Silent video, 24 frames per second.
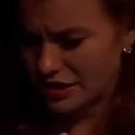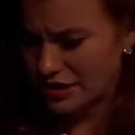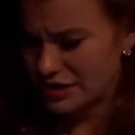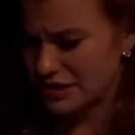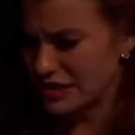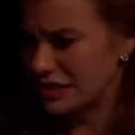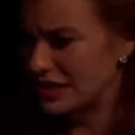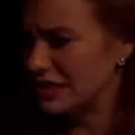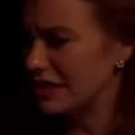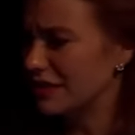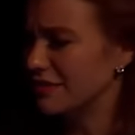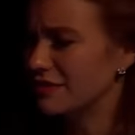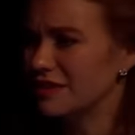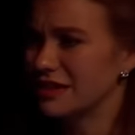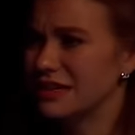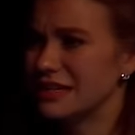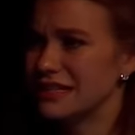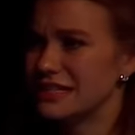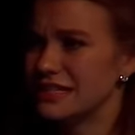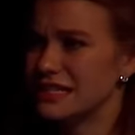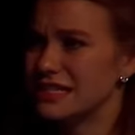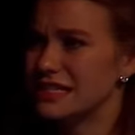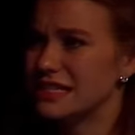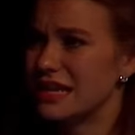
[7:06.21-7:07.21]
I didn't
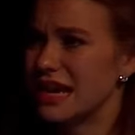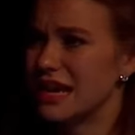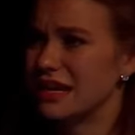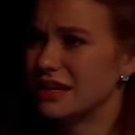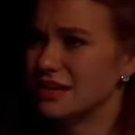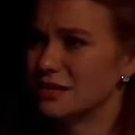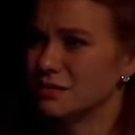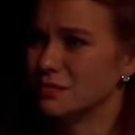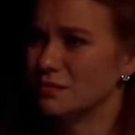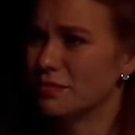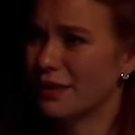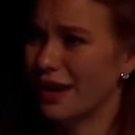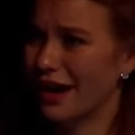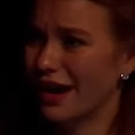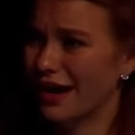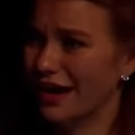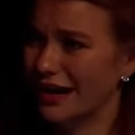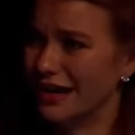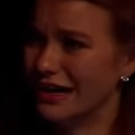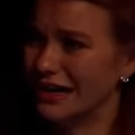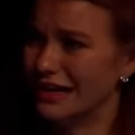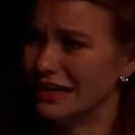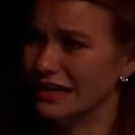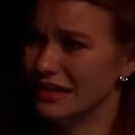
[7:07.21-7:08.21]
even get to say
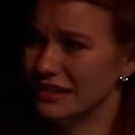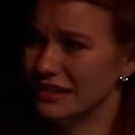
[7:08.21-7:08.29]
goodbye.